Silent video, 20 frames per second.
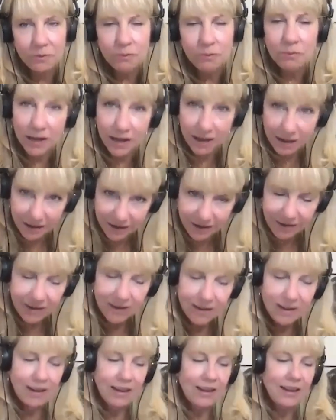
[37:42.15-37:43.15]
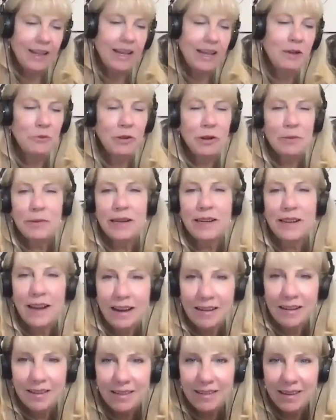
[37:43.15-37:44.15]
But it would be
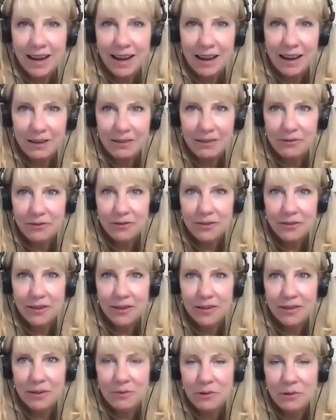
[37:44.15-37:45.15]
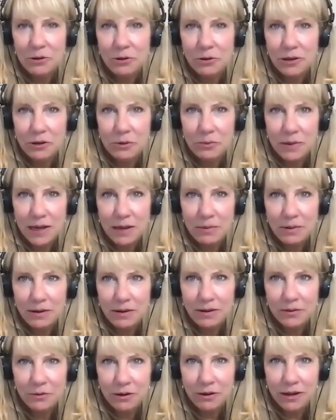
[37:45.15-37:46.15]
nice to have some new little
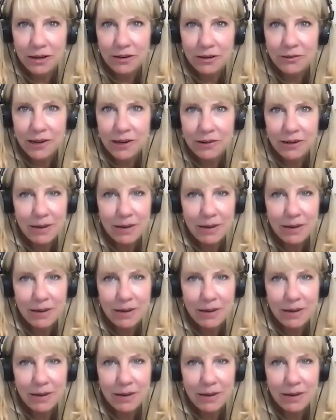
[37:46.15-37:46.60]
babies running around.